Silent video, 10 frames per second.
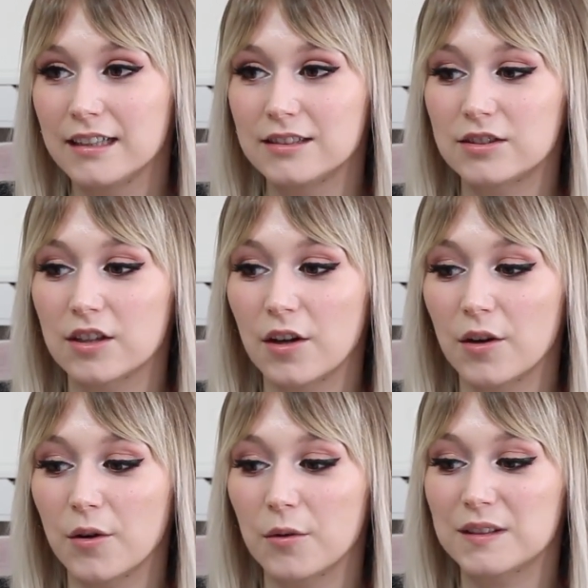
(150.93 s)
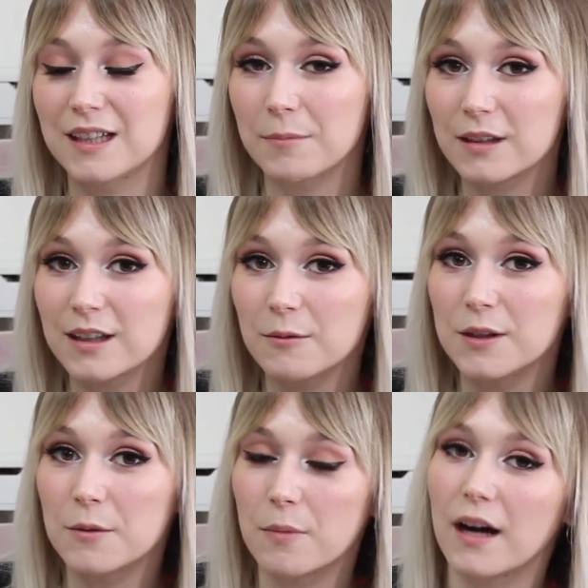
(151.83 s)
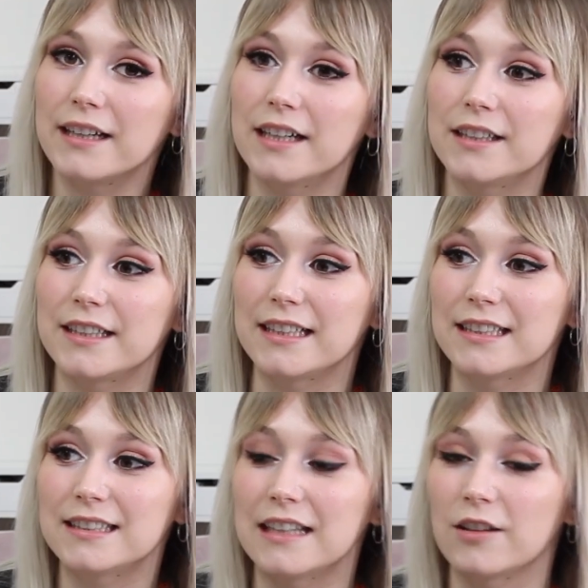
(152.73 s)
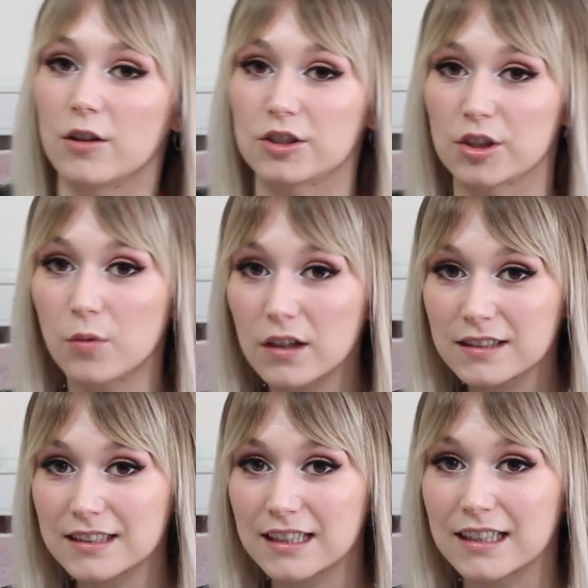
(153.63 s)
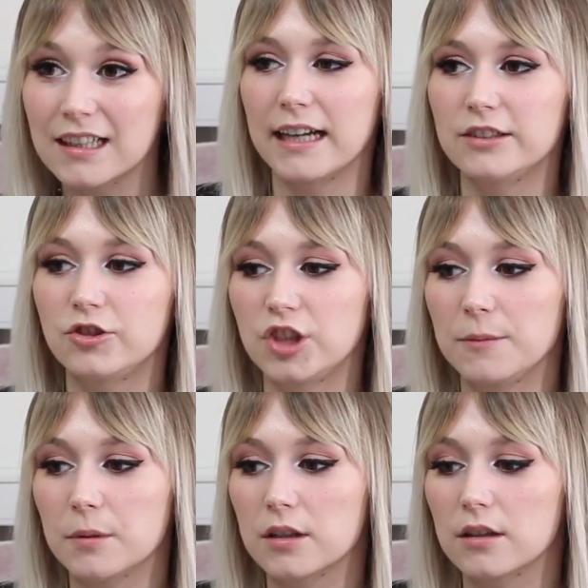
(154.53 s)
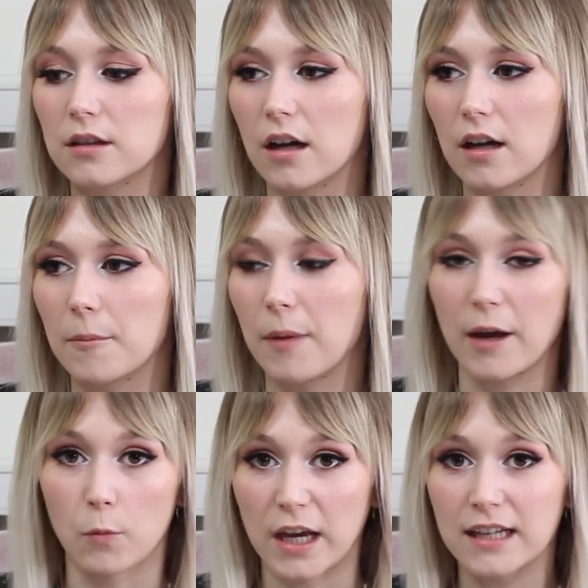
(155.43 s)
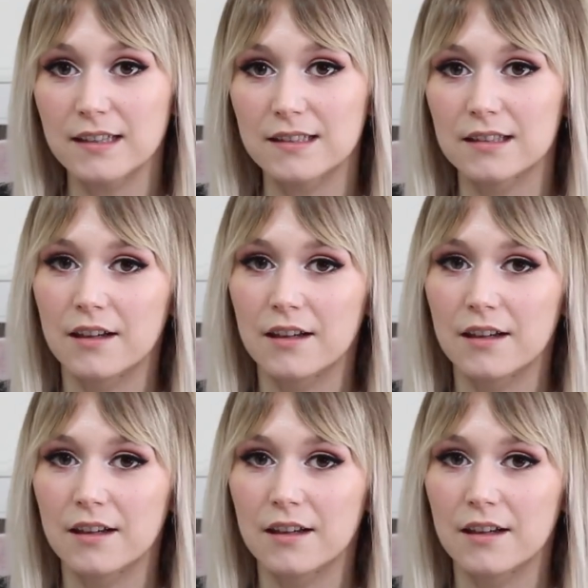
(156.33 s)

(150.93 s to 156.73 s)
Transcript: So typically when you buy ingredients in a larger quantity, it's cheaper by weight.